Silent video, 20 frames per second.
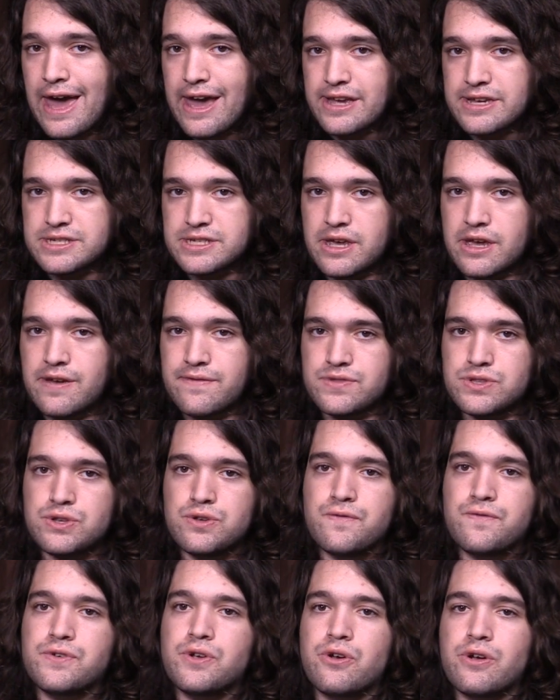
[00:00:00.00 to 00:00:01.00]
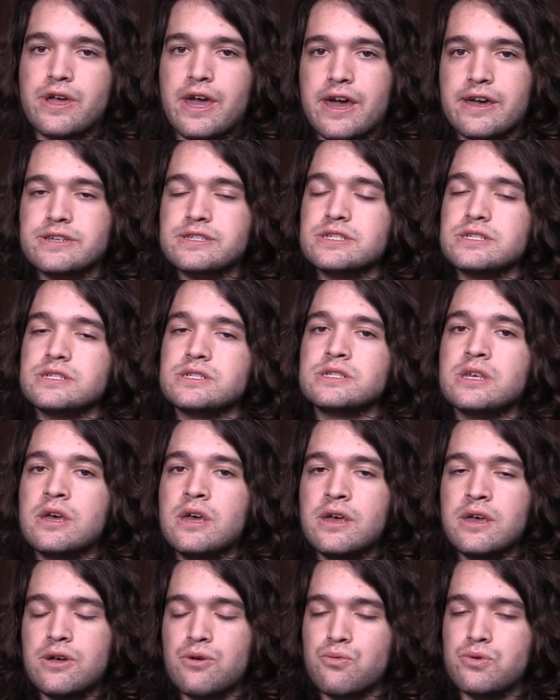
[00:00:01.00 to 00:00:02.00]
X, I have two Fury Xs,
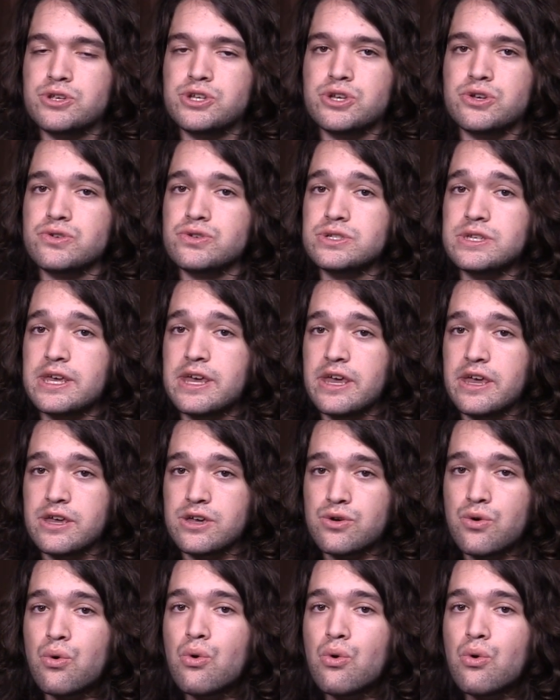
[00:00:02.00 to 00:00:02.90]
which use a